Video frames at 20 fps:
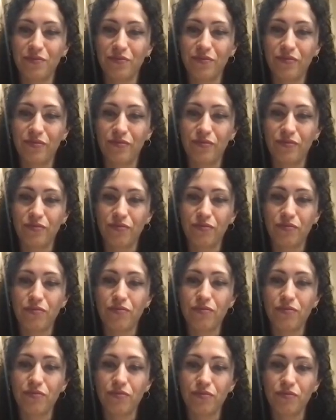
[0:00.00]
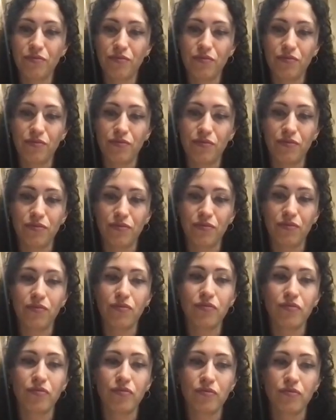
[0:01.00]

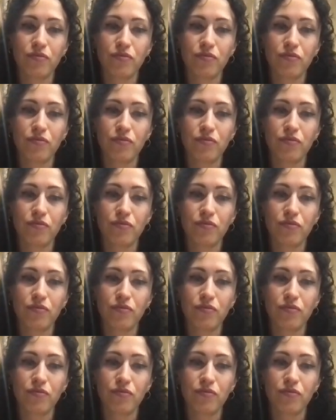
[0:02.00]
[no speech]